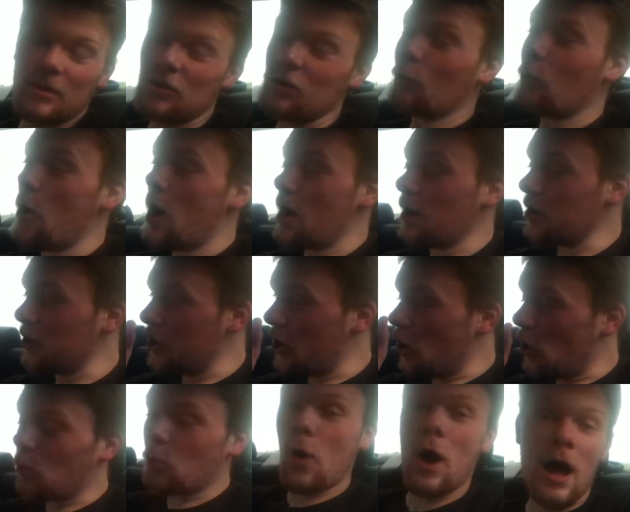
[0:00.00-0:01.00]
You want to
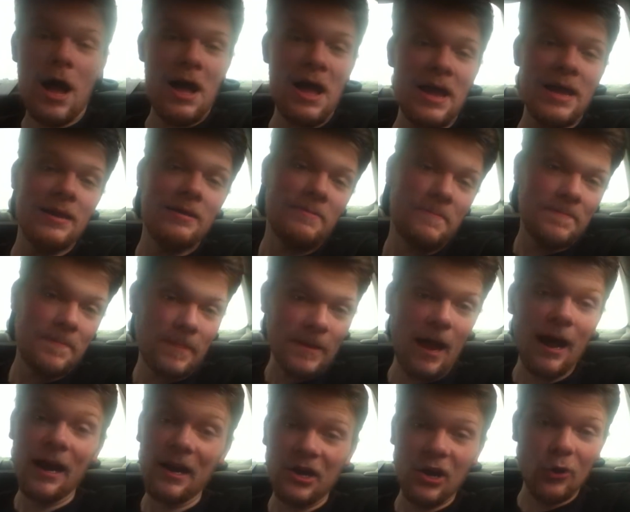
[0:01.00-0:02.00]
know why?
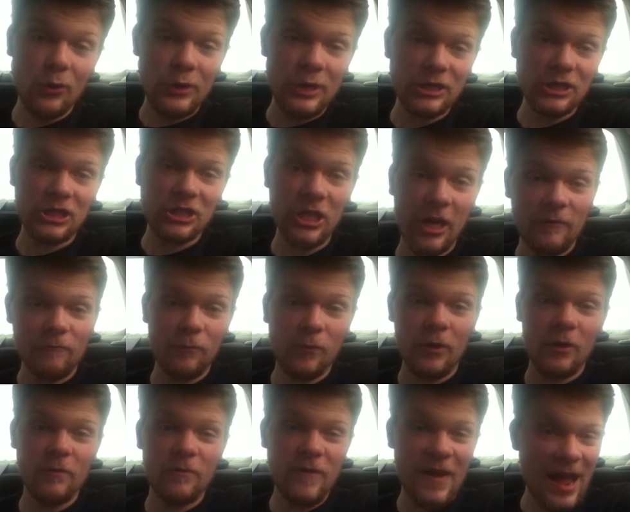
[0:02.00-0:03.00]
I know this shit
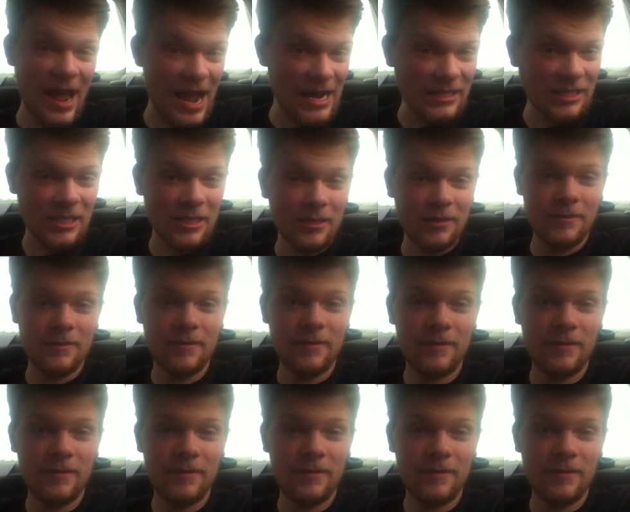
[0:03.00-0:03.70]
for a fact.